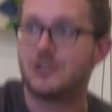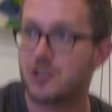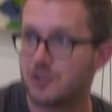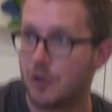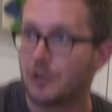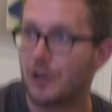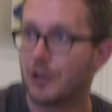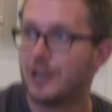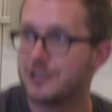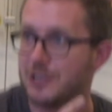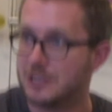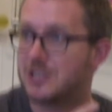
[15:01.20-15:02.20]
shrunk
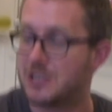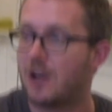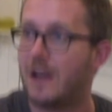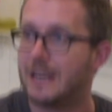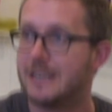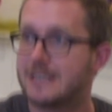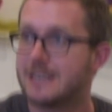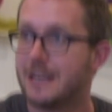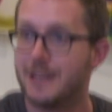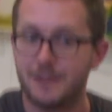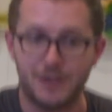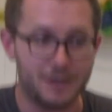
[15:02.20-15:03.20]
to the
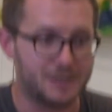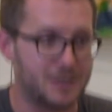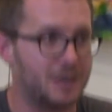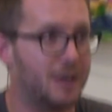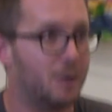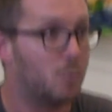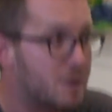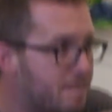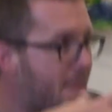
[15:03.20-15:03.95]
size that would